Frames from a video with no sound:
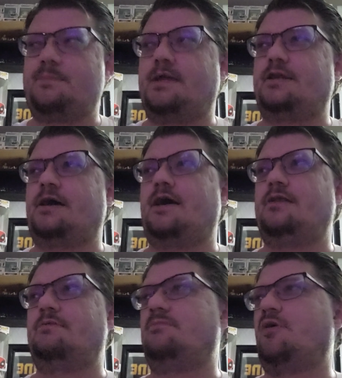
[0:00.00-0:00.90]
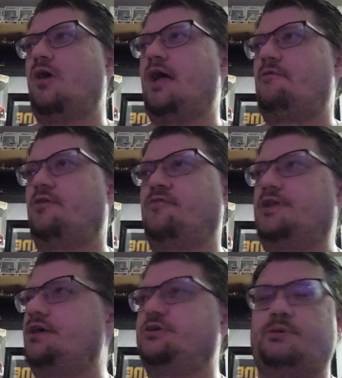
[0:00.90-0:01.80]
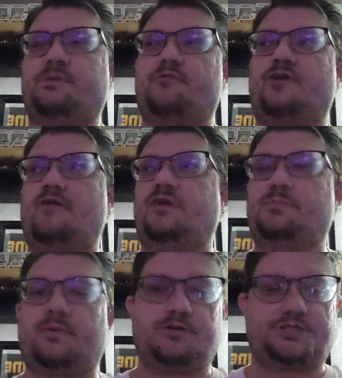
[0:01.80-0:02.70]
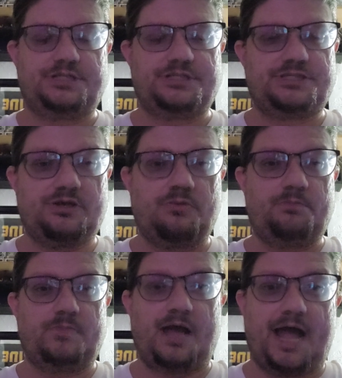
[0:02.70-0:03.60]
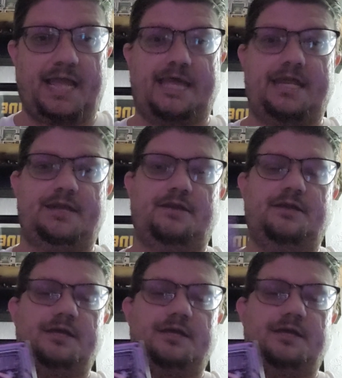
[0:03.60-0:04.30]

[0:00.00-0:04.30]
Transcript: I mean, not every video is going to be for every person, so I get it.